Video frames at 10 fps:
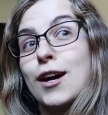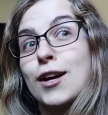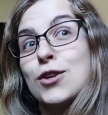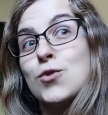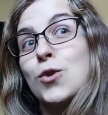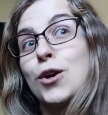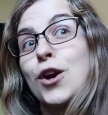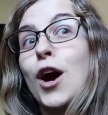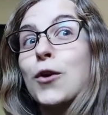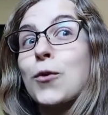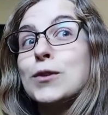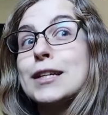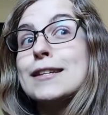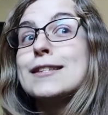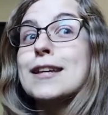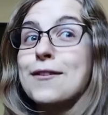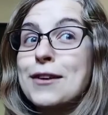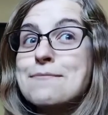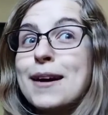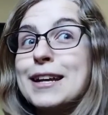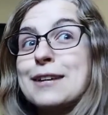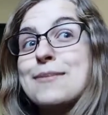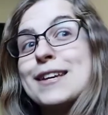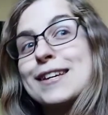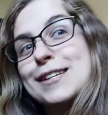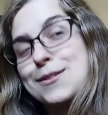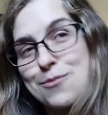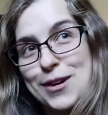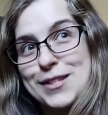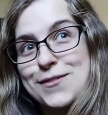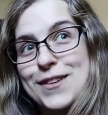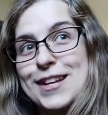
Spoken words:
you are not only saving money because breast